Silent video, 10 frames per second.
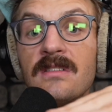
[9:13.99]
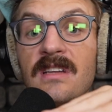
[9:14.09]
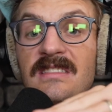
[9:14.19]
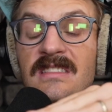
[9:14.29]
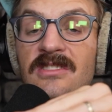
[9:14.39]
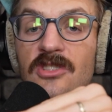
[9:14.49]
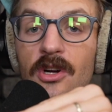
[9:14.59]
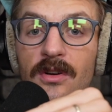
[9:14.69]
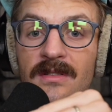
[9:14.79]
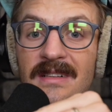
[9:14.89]
doesn't
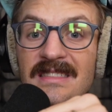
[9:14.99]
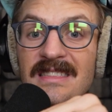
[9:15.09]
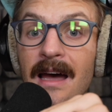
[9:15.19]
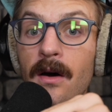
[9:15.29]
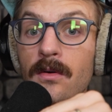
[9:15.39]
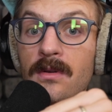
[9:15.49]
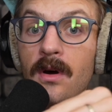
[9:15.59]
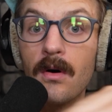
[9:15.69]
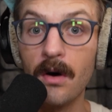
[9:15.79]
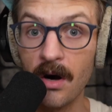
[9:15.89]
turn the sound
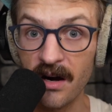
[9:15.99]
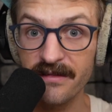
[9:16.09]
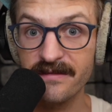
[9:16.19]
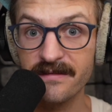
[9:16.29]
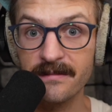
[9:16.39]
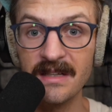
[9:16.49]
off.